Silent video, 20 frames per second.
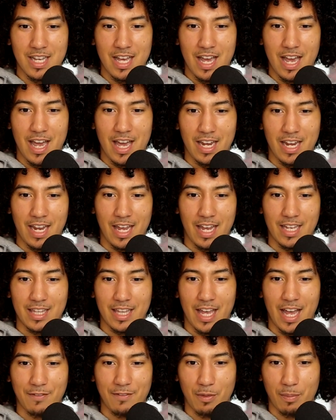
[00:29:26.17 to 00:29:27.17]
and like they
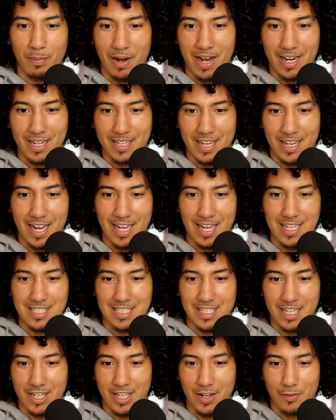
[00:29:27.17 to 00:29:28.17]
have a podcast and
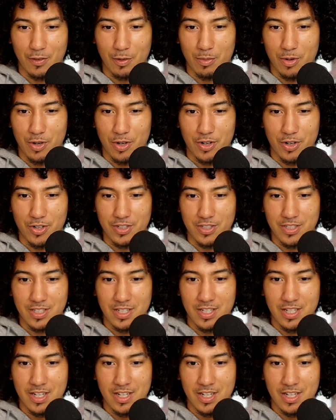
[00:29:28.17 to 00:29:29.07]
they cover murders or